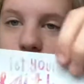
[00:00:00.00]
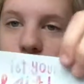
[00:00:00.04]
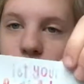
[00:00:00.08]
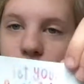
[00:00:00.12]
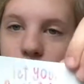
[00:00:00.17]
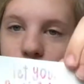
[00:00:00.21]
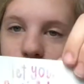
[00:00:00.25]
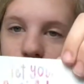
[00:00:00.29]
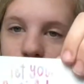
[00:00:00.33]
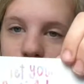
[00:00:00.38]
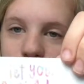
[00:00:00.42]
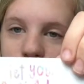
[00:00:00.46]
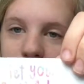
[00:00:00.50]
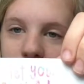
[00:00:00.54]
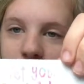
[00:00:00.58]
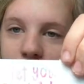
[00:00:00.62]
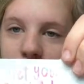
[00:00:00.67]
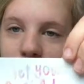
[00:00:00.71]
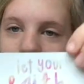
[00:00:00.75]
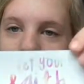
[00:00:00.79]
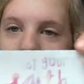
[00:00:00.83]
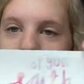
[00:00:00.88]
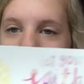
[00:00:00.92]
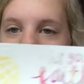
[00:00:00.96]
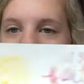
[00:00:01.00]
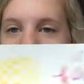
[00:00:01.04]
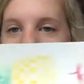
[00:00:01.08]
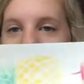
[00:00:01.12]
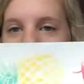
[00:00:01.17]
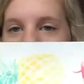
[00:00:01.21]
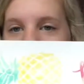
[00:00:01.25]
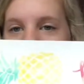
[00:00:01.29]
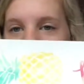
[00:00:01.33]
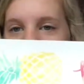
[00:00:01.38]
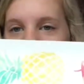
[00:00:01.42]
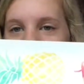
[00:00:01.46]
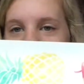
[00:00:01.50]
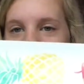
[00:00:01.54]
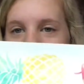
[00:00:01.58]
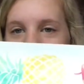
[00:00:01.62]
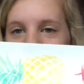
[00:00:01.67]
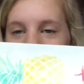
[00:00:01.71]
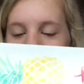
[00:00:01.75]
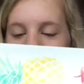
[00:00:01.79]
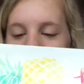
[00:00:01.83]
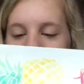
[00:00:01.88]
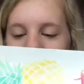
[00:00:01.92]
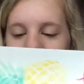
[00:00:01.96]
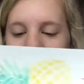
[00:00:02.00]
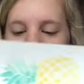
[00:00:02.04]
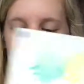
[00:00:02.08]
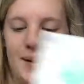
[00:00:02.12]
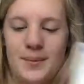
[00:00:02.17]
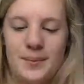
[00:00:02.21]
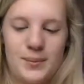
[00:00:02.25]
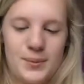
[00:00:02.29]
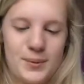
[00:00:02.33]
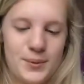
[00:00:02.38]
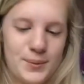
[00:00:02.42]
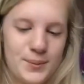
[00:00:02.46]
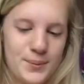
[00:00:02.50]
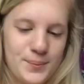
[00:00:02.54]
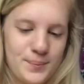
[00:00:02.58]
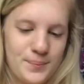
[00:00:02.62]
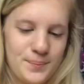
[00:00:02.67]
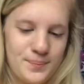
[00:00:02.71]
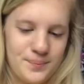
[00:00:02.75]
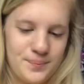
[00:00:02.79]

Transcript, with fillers: than your fear, and then a pineapple.